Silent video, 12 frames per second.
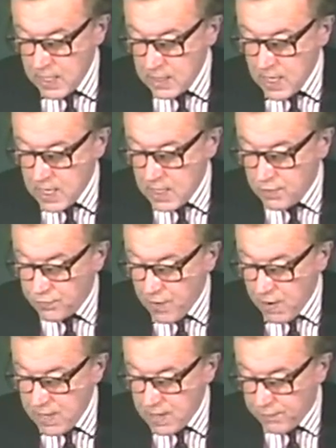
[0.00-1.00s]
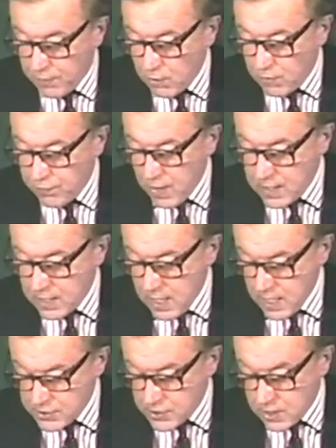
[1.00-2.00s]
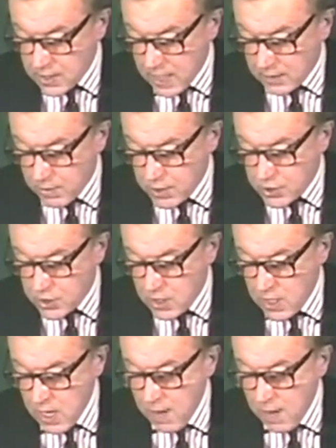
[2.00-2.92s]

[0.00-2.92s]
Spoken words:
that it is very difficult to find an answer to that question,